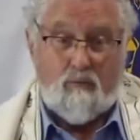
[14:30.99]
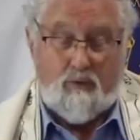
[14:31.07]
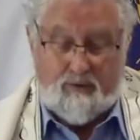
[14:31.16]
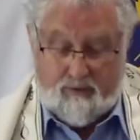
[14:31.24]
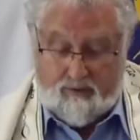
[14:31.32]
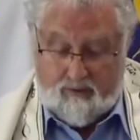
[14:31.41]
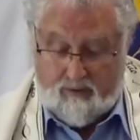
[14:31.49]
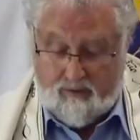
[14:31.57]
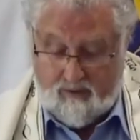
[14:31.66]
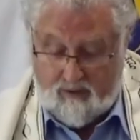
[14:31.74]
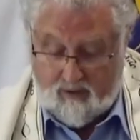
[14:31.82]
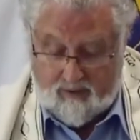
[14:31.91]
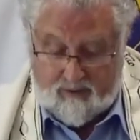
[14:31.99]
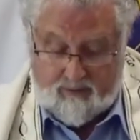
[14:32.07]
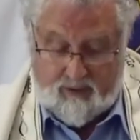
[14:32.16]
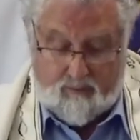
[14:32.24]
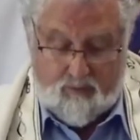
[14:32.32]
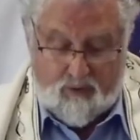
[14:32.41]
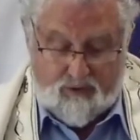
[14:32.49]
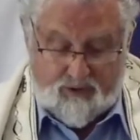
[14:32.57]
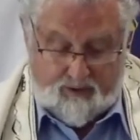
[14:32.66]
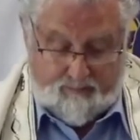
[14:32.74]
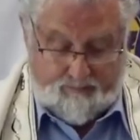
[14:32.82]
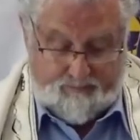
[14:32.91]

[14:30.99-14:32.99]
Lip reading: with Yochanan the Immerser.